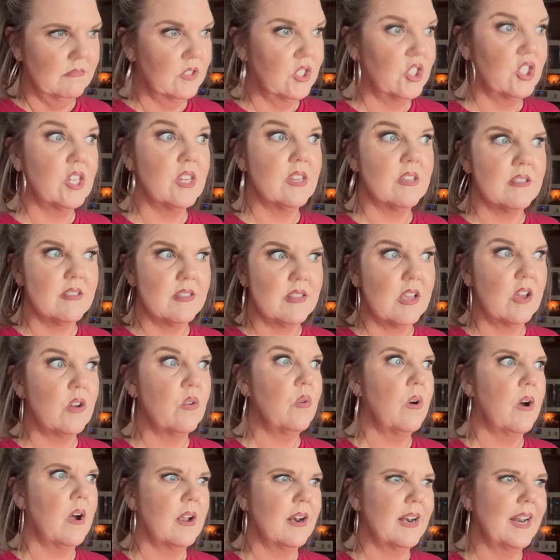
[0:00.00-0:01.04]
She is so
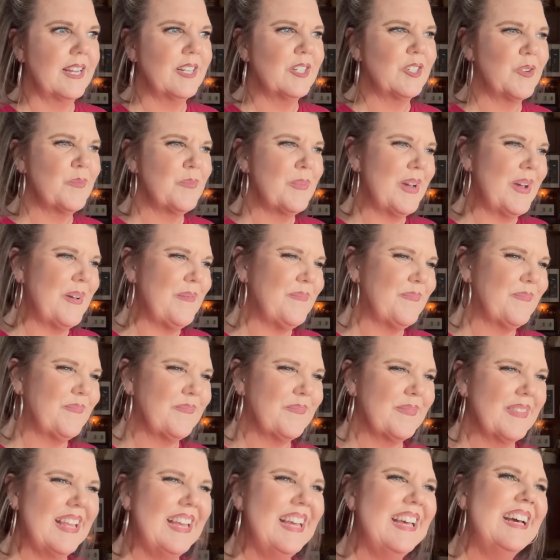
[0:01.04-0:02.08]
hot natured, but
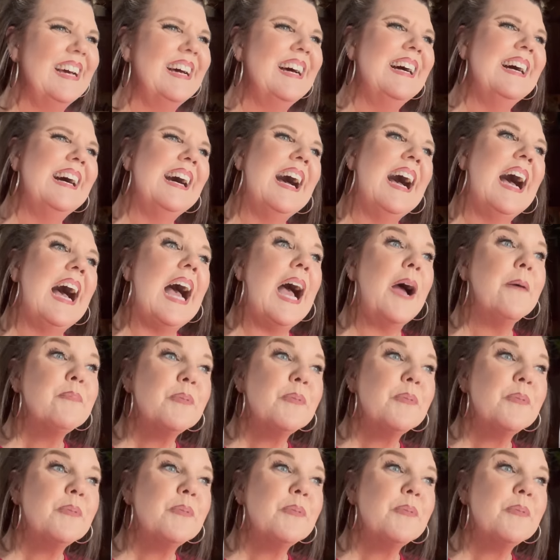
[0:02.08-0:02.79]
I